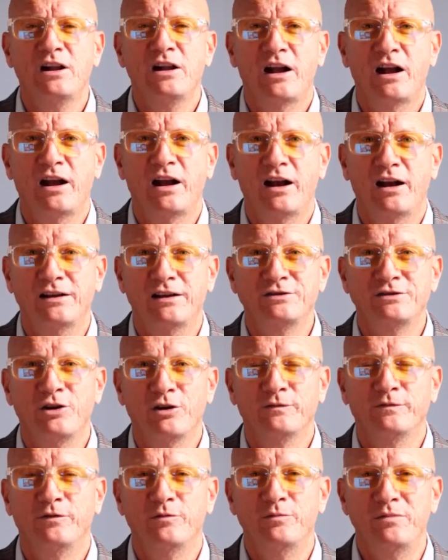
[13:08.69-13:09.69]
It's
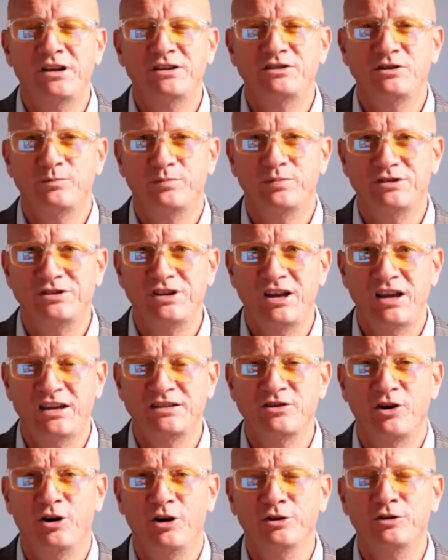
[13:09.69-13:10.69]
not for me to
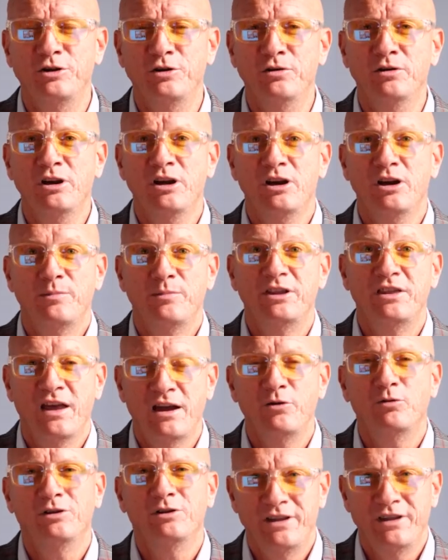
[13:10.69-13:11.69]
project on you, but
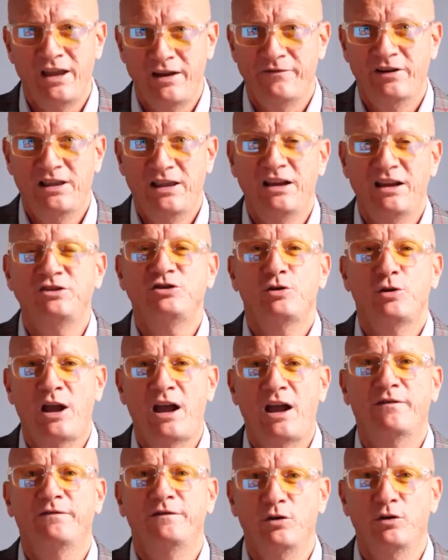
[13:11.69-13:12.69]
they will never let you
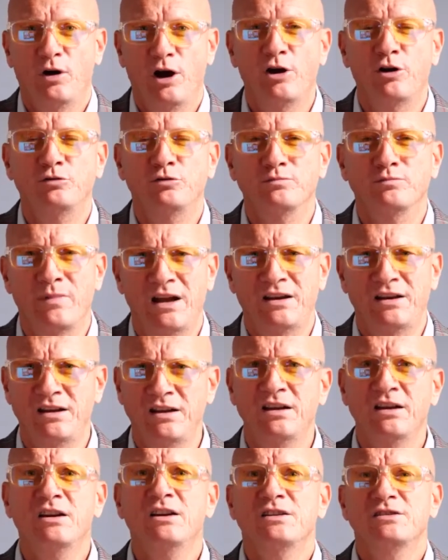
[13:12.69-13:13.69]
have your own
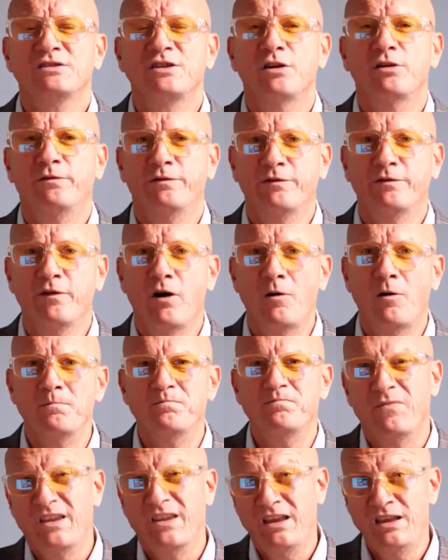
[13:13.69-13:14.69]
money. So
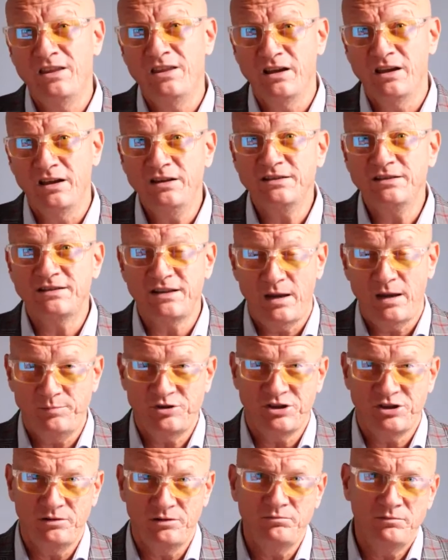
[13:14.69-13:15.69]
from either
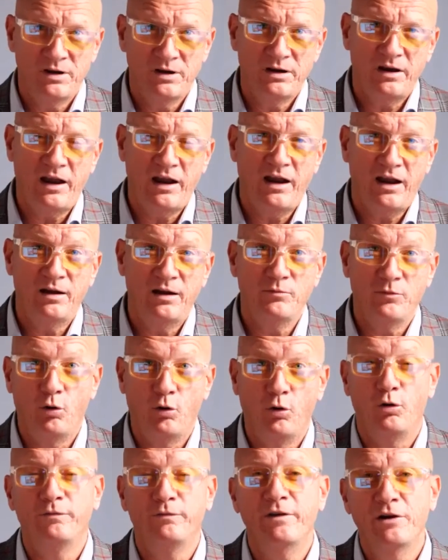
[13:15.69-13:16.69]
inception
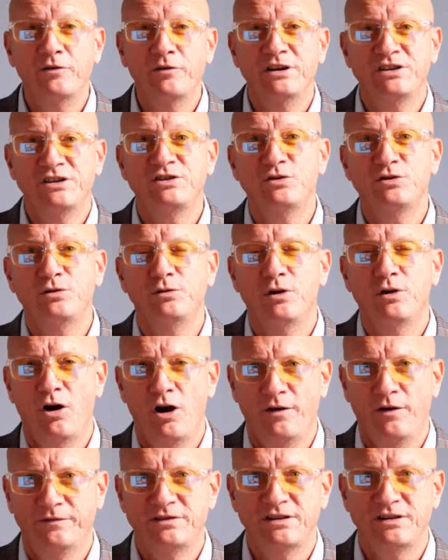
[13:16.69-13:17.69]
or very soon
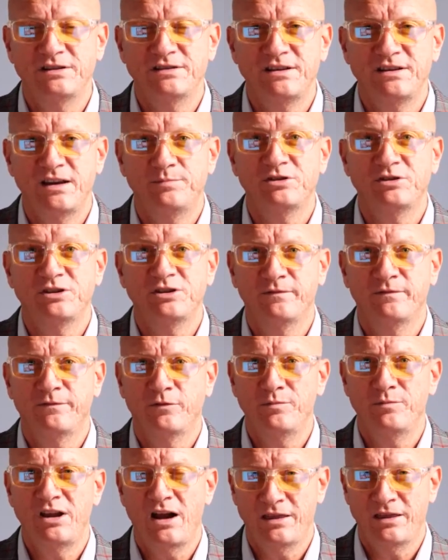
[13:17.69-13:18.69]
after inception, for
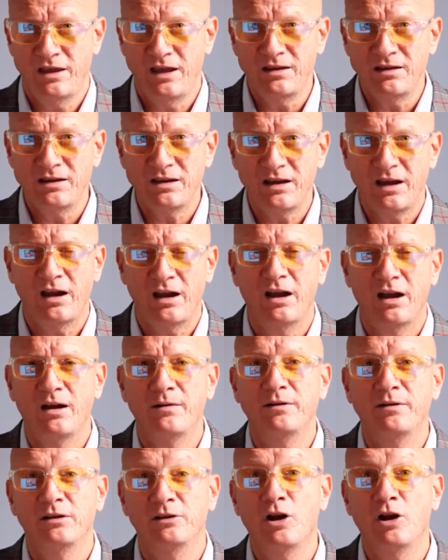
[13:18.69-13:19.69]
me, I think
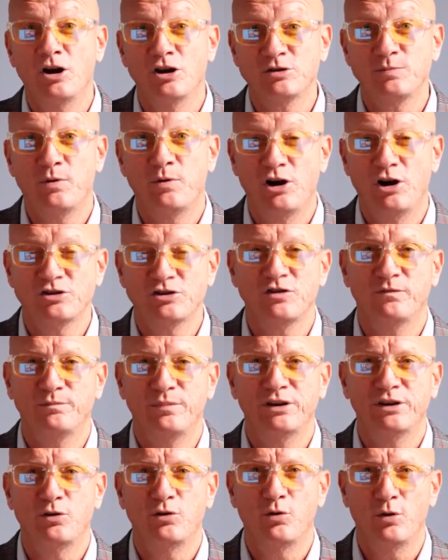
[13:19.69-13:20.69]
large parts of
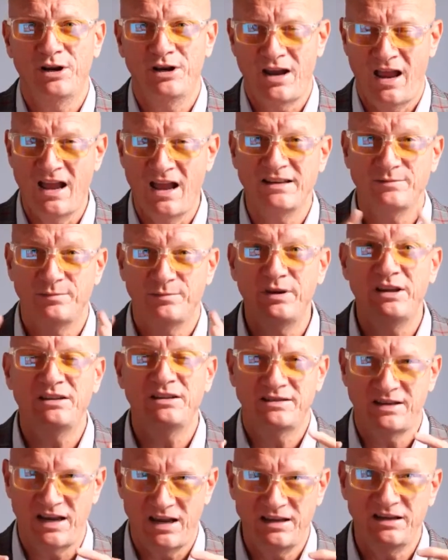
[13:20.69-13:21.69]
Bitcoin has
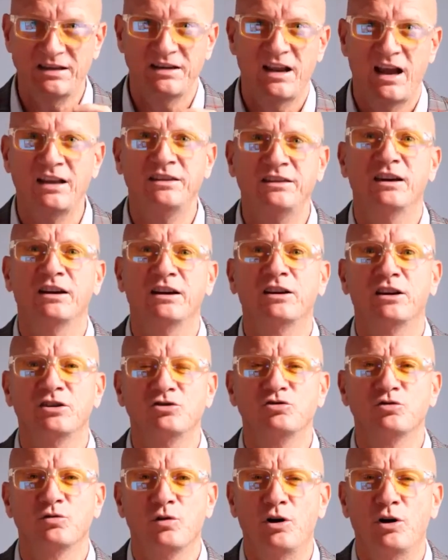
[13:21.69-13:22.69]
been taken under
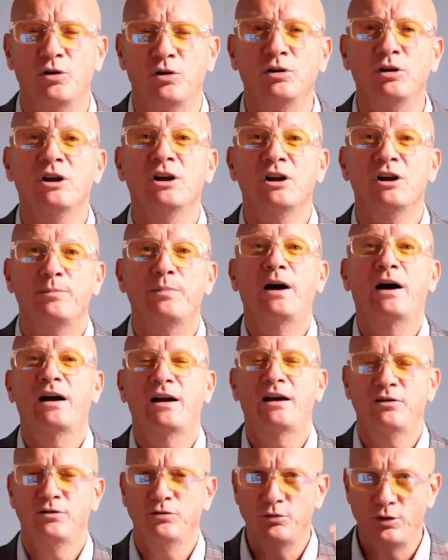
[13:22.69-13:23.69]
control
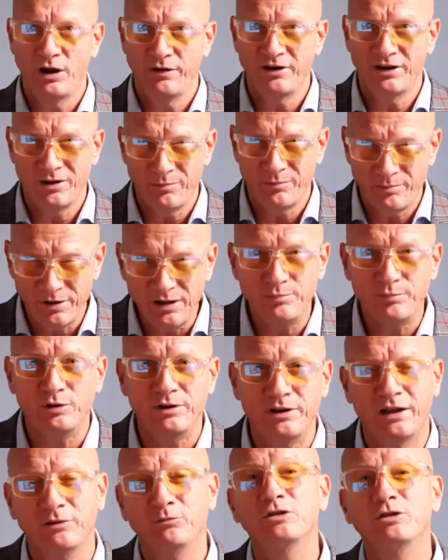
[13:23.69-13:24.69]
by whoever the
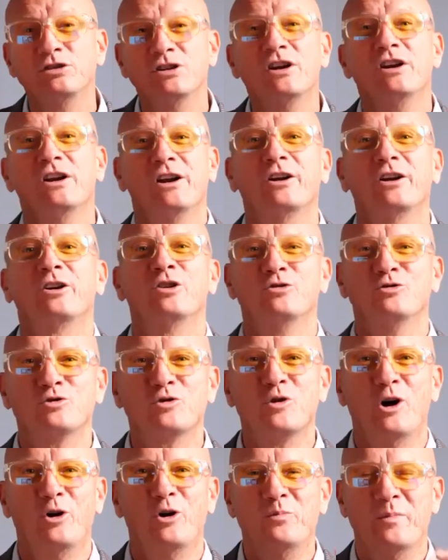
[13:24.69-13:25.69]
people that
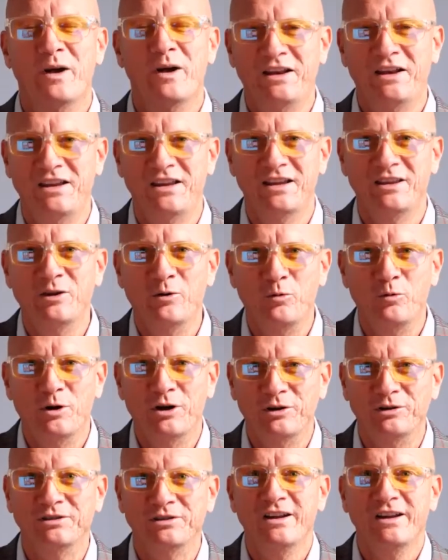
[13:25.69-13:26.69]
control money in the
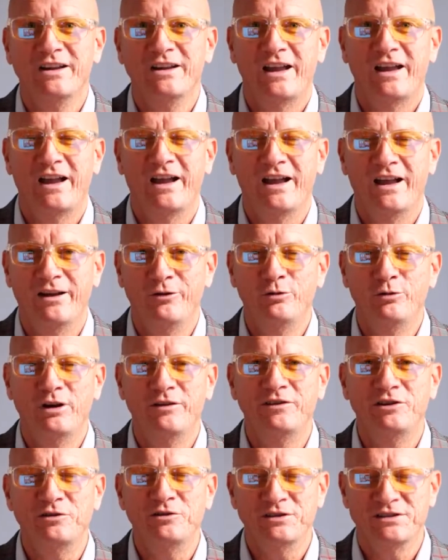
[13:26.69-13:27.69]
world,
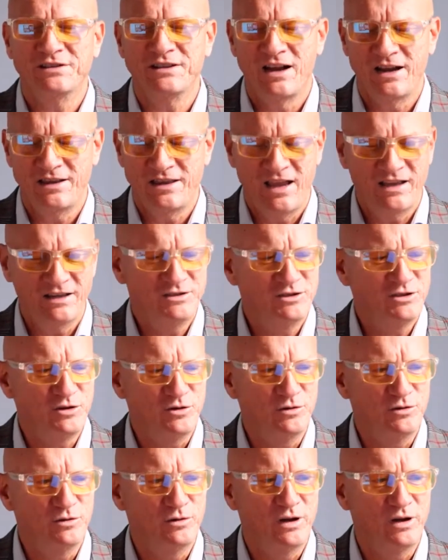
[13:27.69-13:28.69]
whoever you assign that
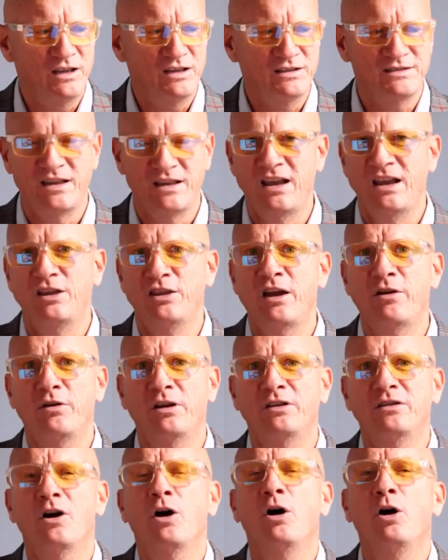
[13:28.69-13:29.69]
to, is there.
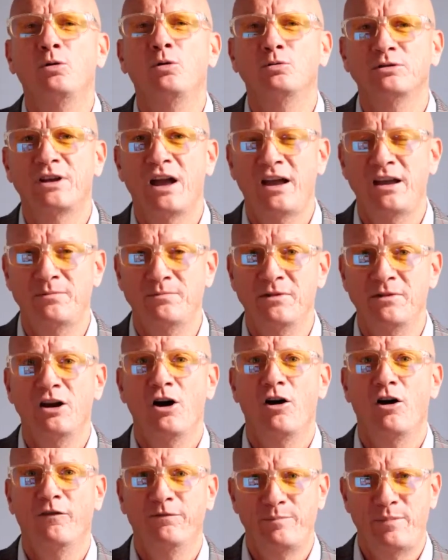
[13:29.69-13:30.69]
The whole
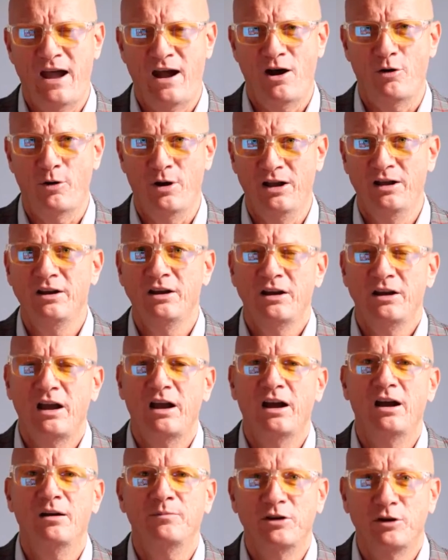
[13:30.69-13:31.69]
game of power,
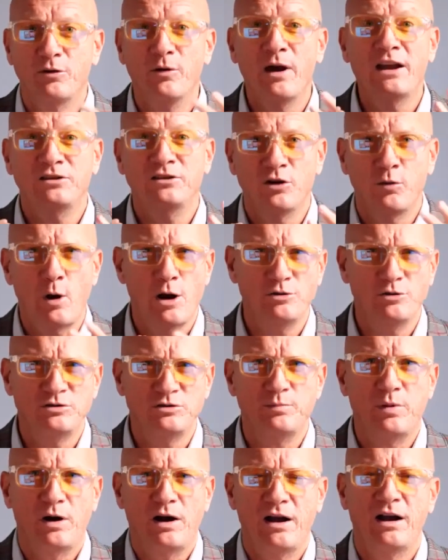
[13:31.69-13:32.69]
the great
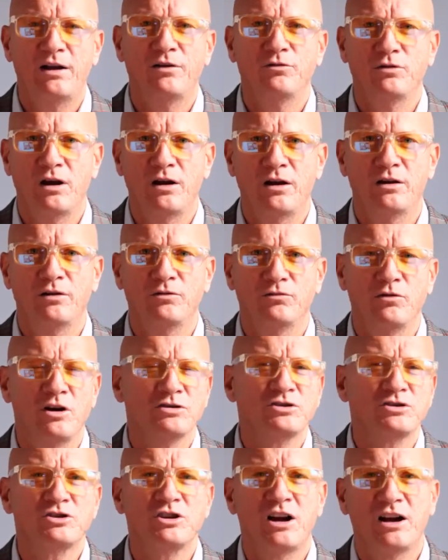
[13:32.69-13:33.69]
quote by
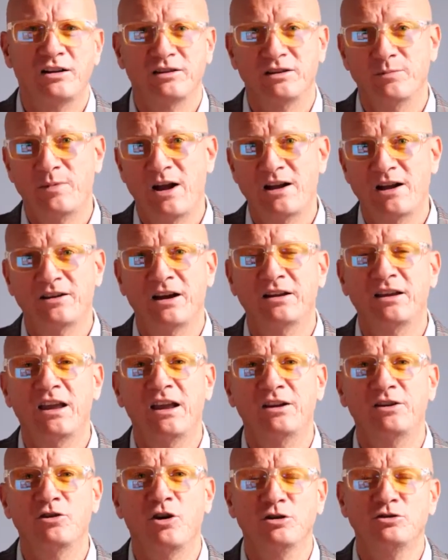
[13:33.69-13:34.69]
Rothschild about, I
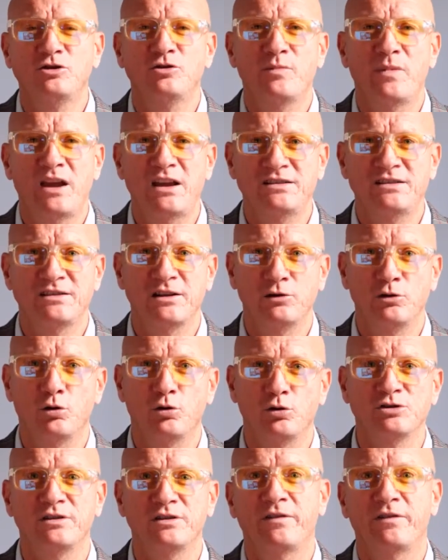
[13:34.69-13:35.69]
care not who makes the
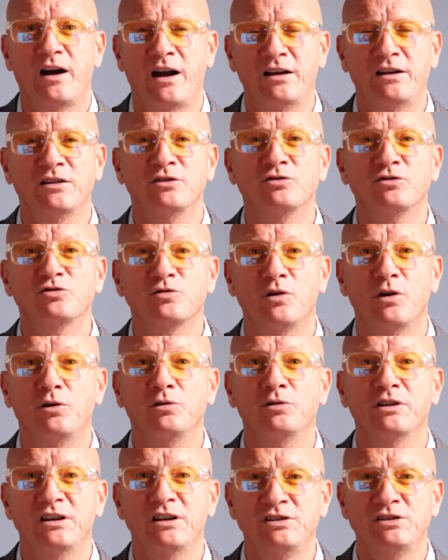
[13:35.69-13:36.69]
laws if I
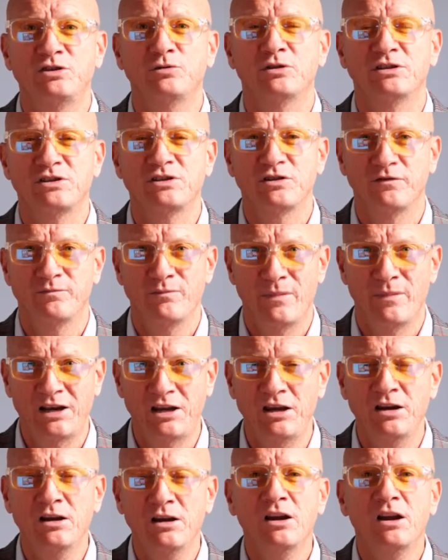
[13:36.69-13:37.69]
control the issuance of
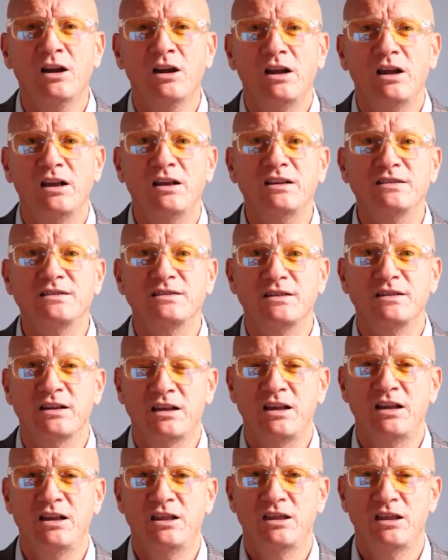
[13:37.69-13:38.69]
money, is the
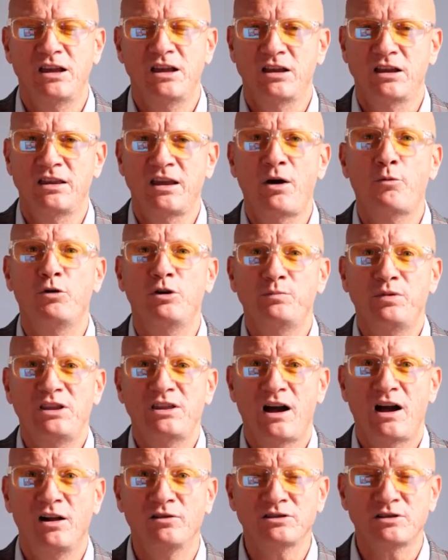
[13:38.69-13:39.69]
key thing. That would be
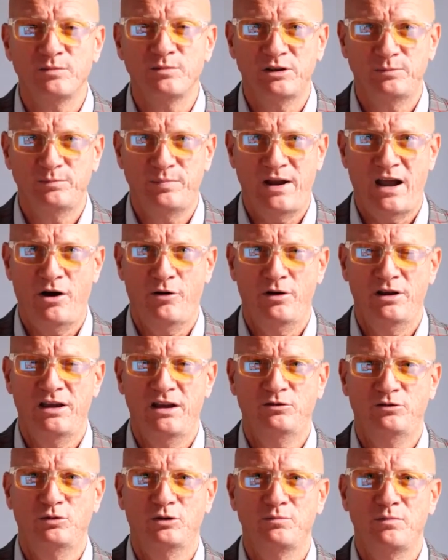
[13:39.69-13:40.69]
the ultimate power
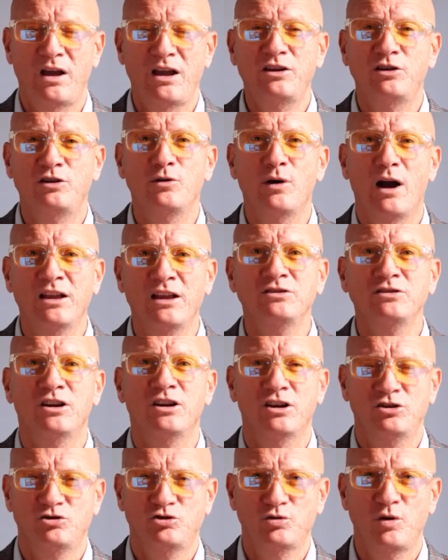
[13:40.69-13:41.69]
that would make you
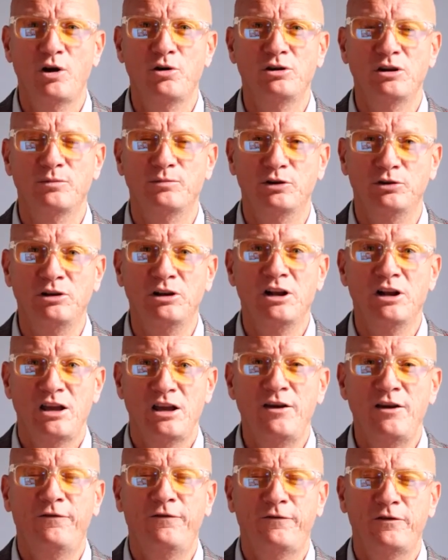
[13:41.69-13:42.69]
uncontrollable
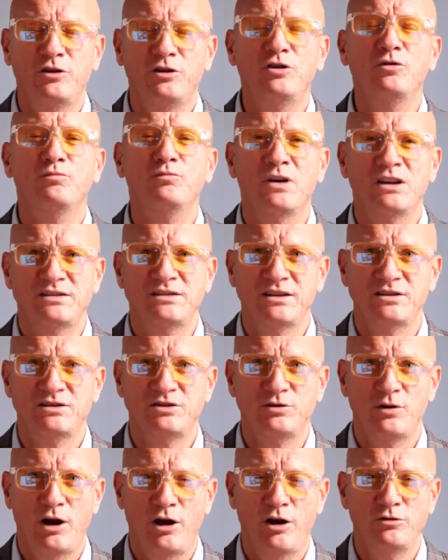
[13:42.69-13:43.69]
if you
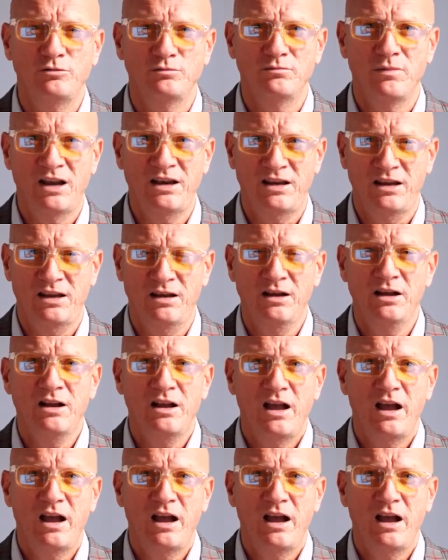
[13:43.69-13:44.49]
minted your own money.